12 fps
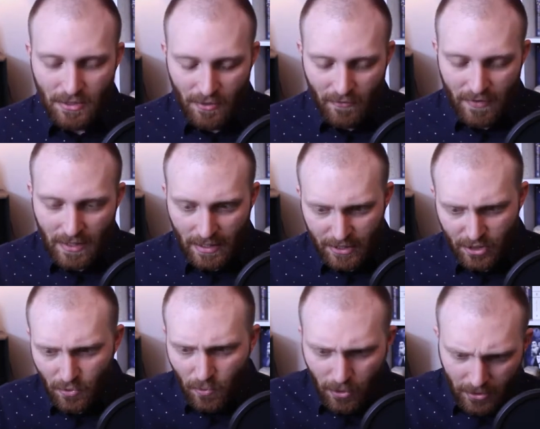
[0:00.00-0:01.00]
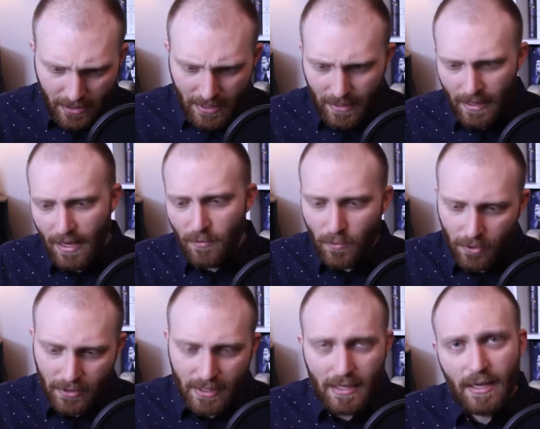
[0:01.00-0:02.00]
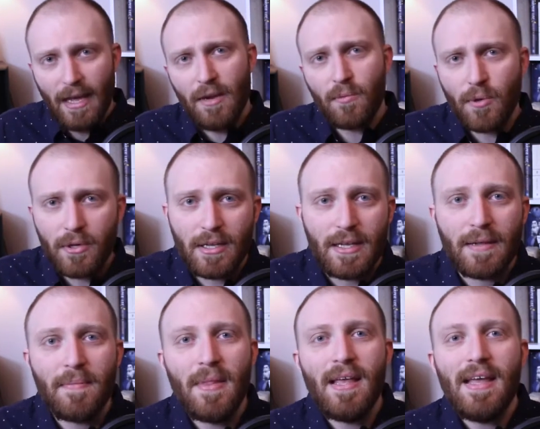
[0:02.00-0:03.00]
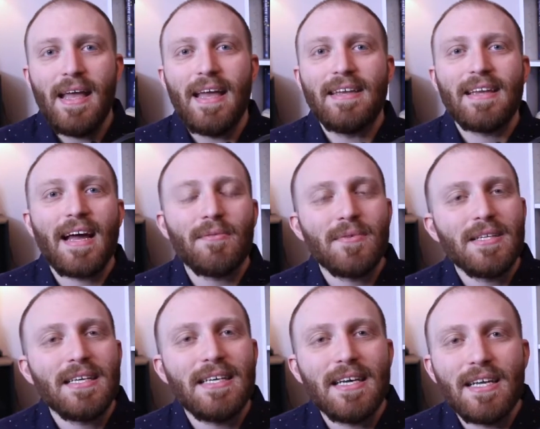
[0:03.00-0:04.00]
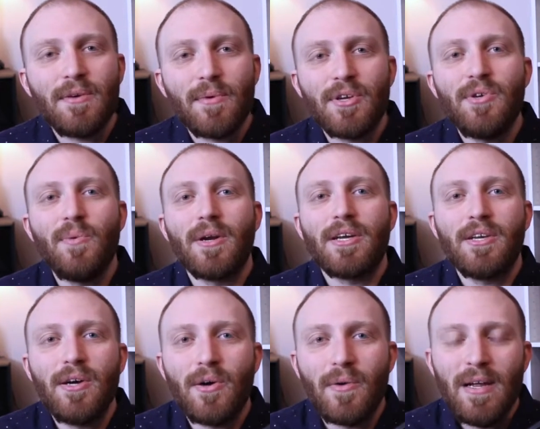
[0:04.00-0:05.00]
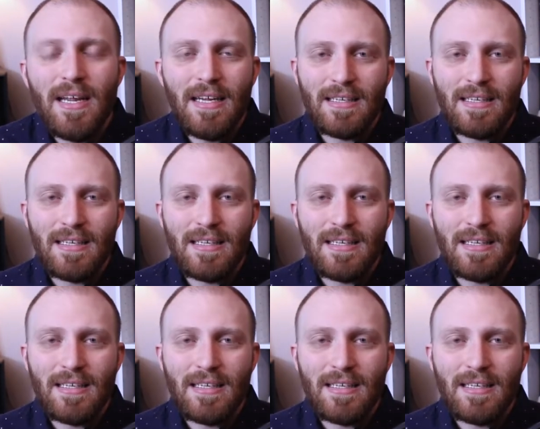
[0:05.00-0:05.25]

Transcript: to feel like you're working and working and working and not really getting where you want to go,